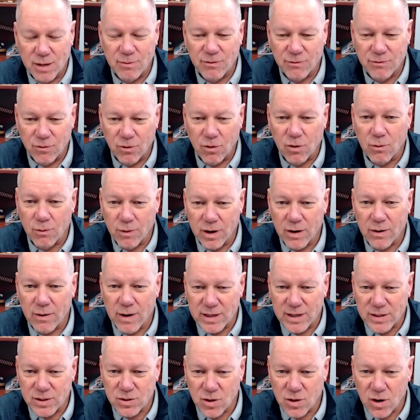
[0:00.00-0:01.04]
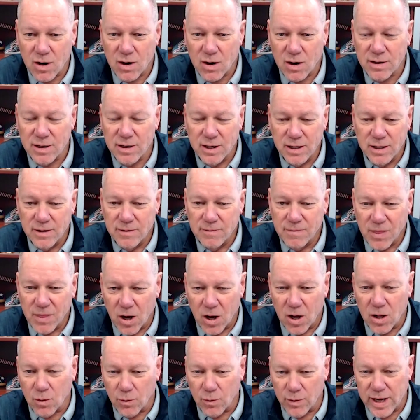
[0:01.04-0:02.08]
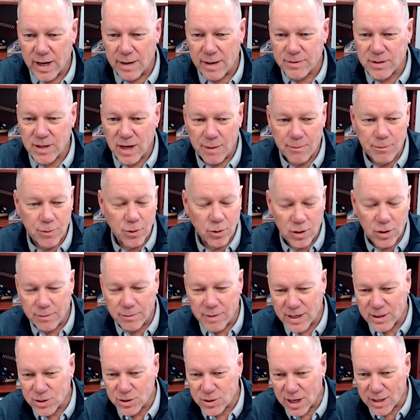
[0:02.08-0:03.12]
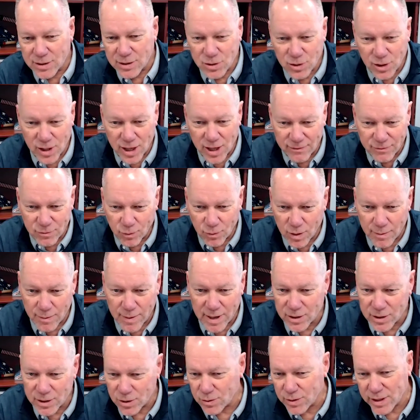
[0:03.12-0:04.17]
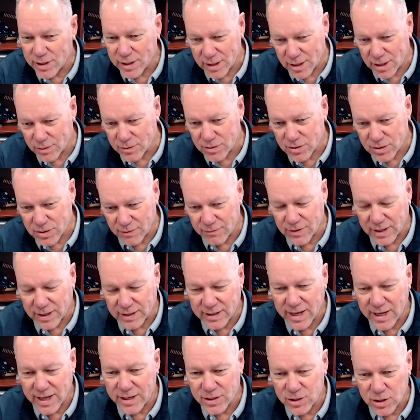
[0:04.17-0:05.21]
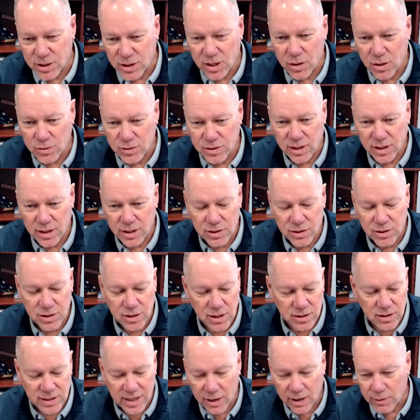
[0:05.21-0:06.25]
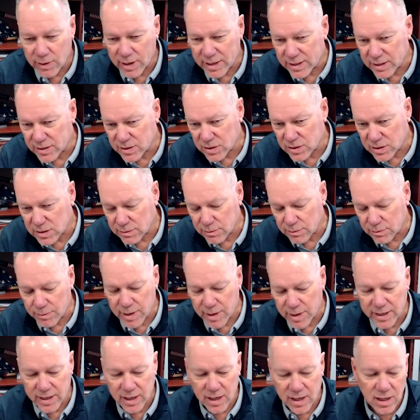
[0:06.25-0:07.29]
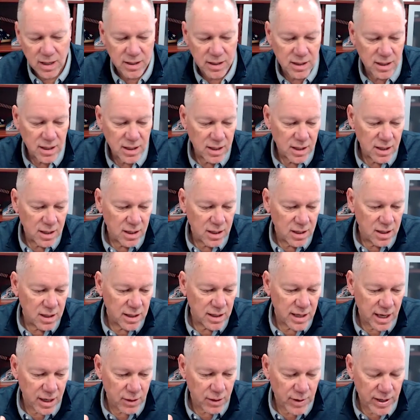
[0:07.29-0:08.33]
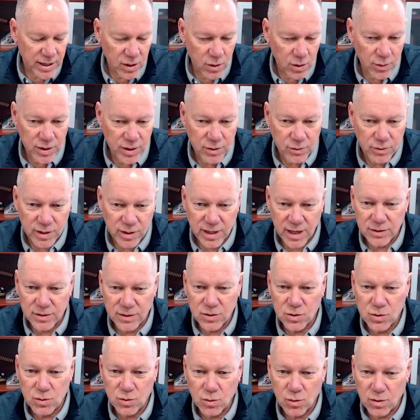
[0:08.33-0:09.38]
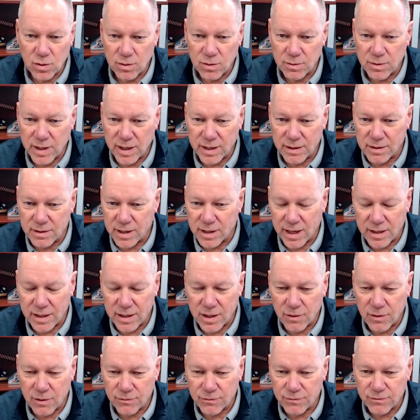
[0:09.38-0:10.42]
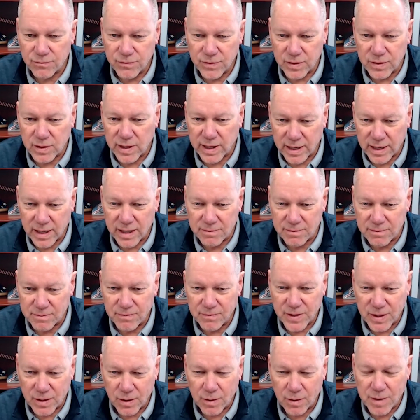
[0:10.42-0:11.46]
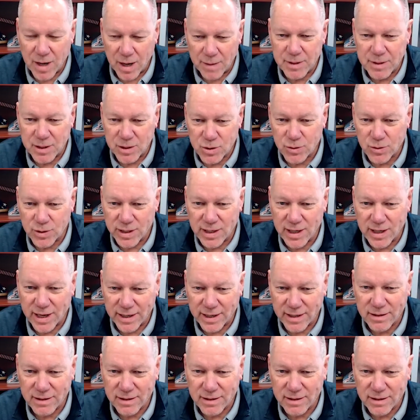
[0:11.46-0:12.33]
before, where do I start, all the way up to I'm pulling my shots left, what am I doing, and stuff like that. She goes in and she does, how do I disassemble my gun? How do I go into a gun store and feel like I'm not being treated like,